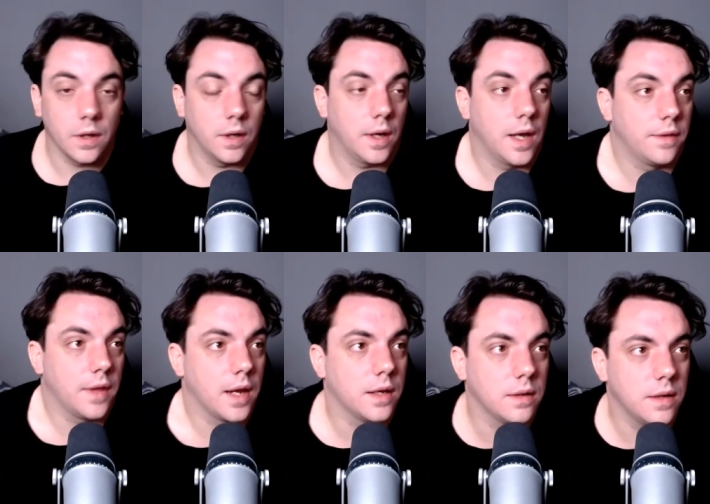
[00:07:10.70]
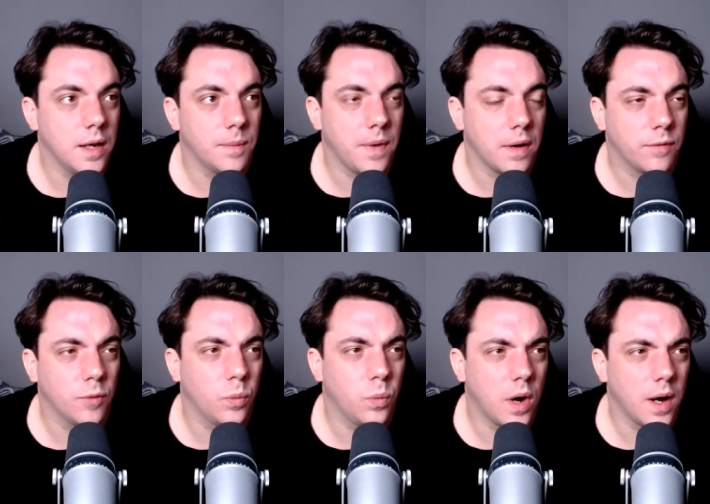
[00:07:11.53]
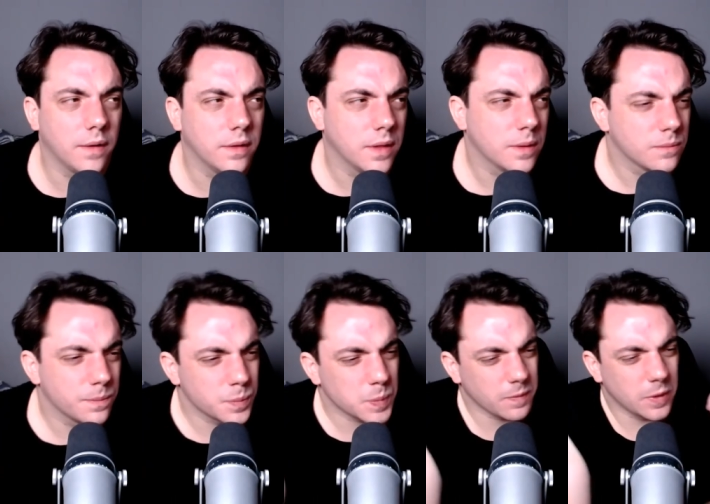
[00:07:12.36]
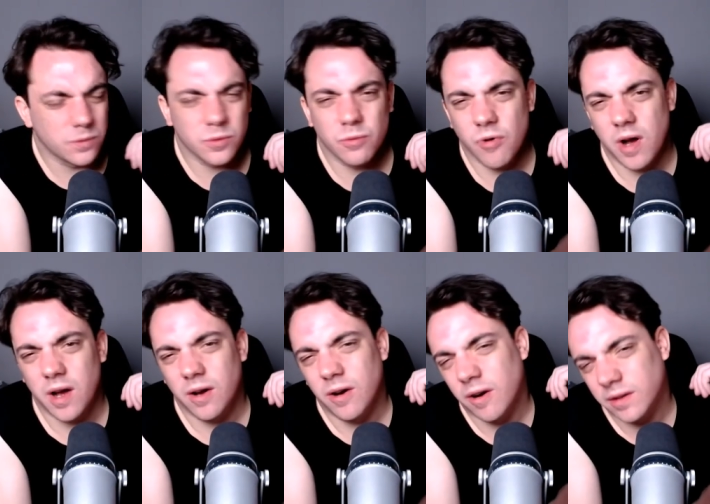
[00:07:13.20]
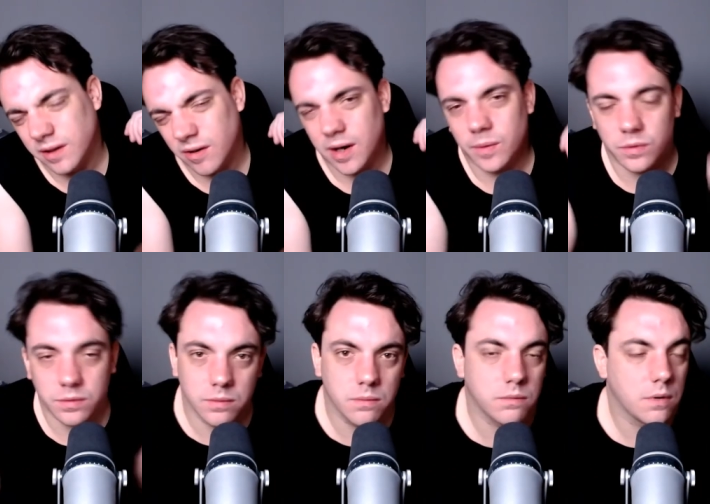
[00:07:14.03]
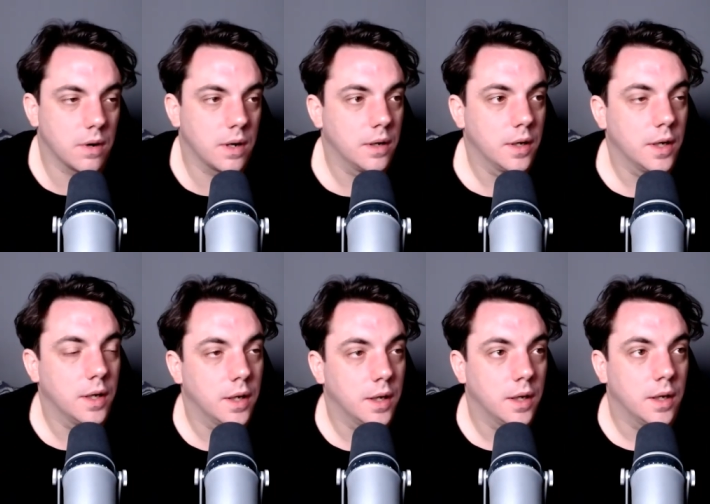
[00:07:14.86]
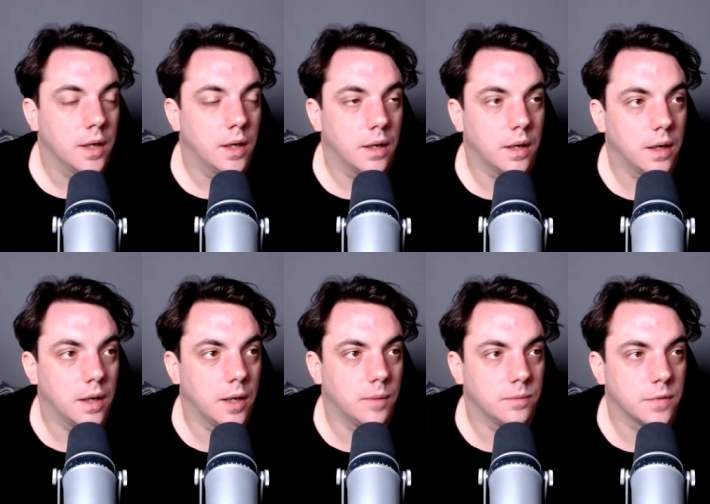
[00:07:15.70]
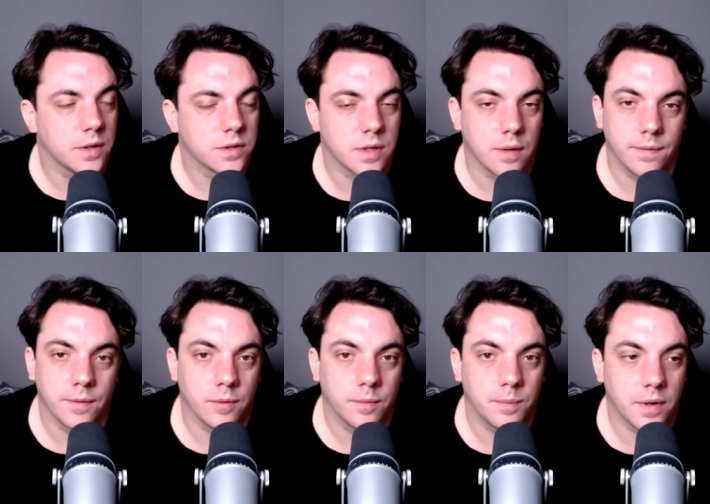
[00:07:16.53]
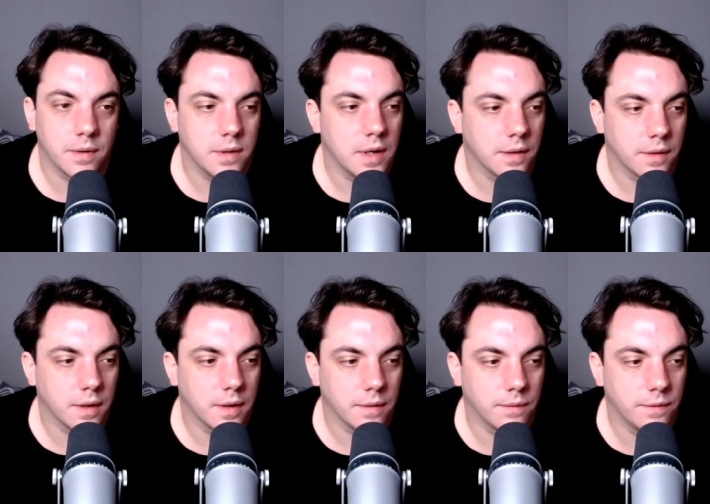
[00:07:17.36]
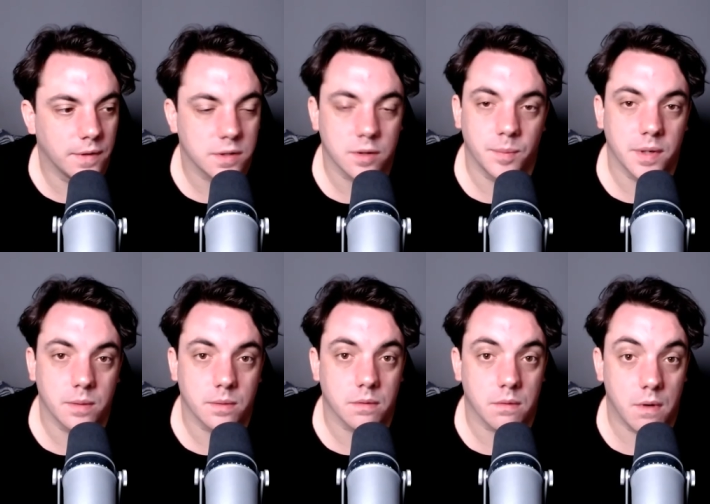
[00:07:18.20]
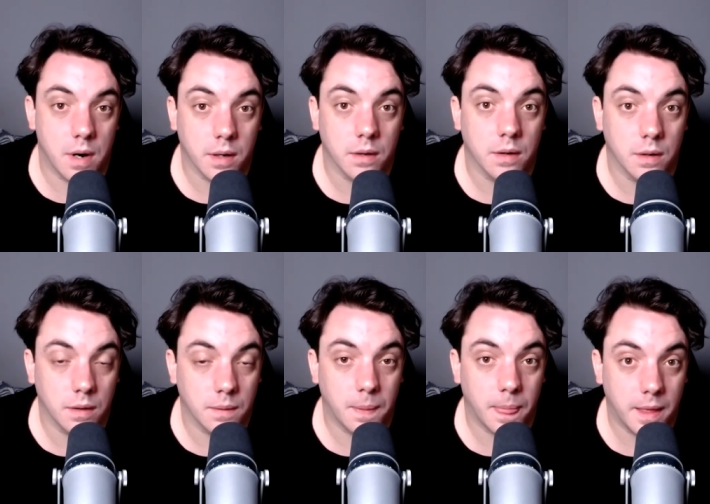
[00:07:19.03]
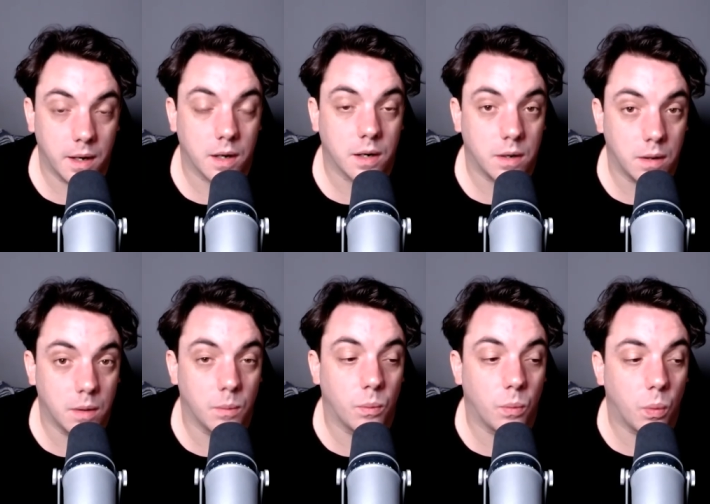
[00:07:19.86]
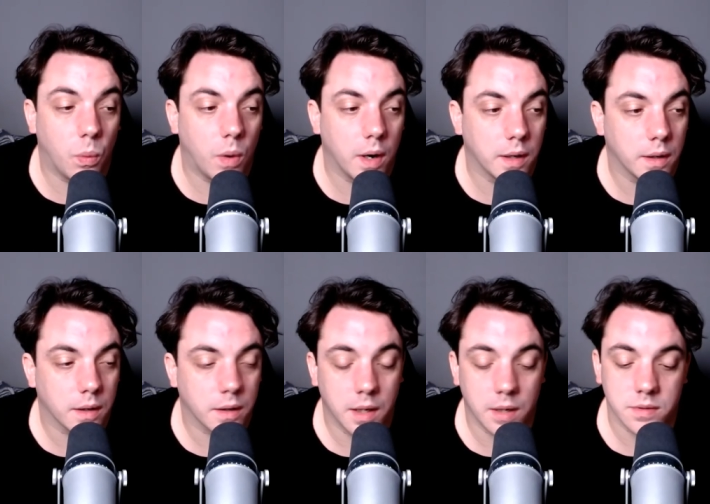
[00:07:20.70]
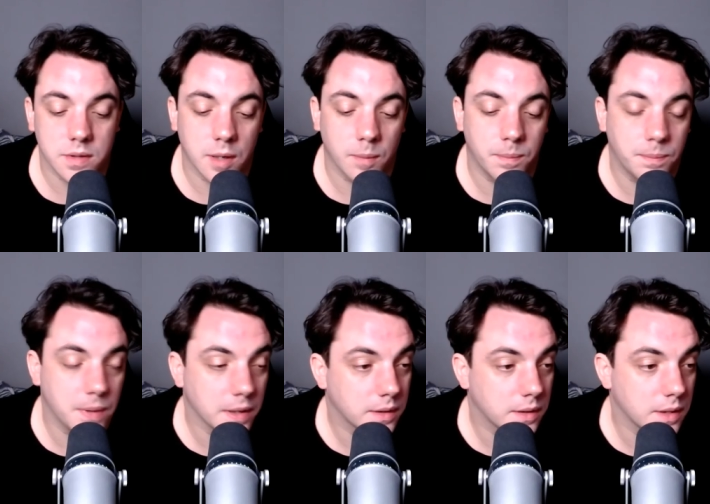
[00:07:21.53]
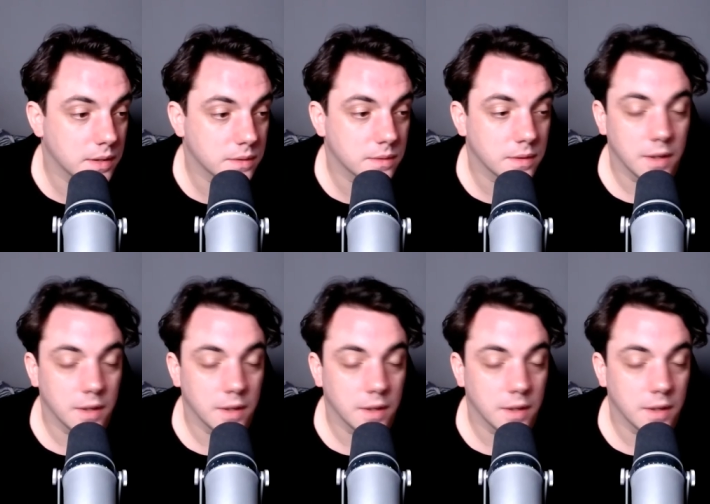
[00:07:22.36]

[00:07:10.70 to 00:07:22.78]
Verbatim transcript: and then yeah, Battlefield One was all right. Hardline was all right, um, and so forth. But yeah, this could be great. I can't wait. I cannot see how big this,